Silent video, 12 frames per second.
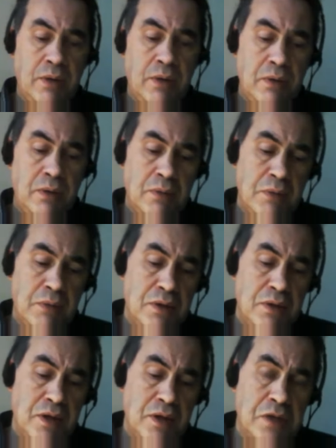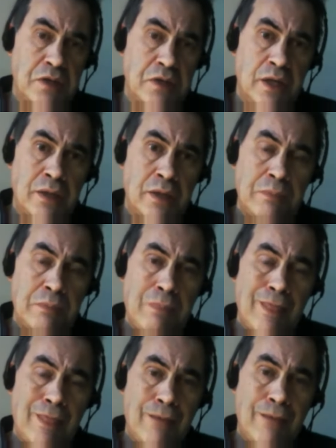mean, I mean, it's like
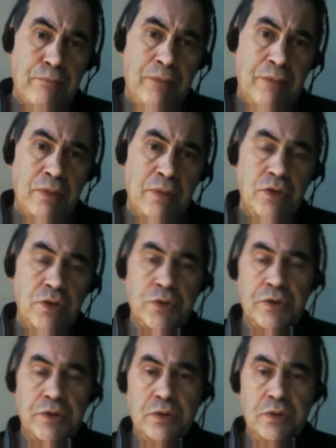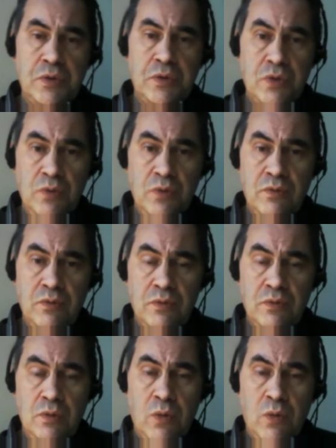people usually do two,
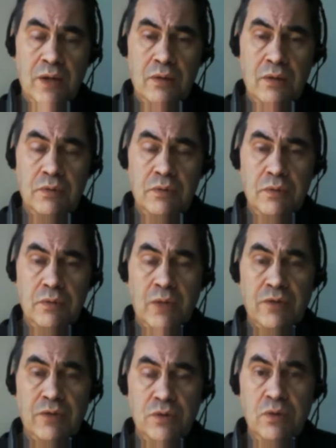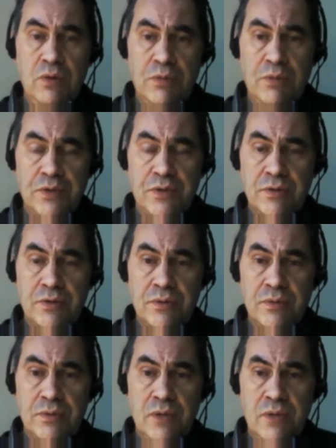one, one or two options, mm-hmm.
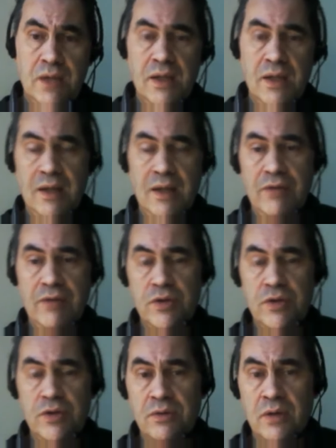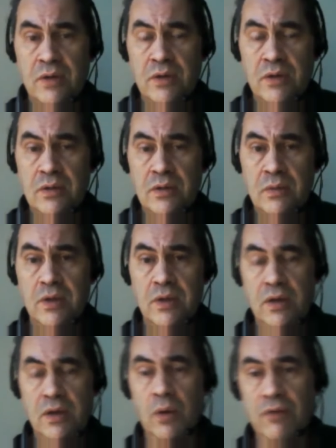and they never choose the third. I mean, going
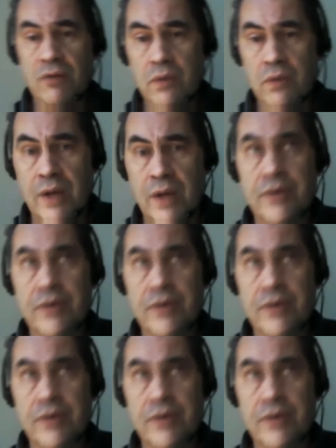full hundred.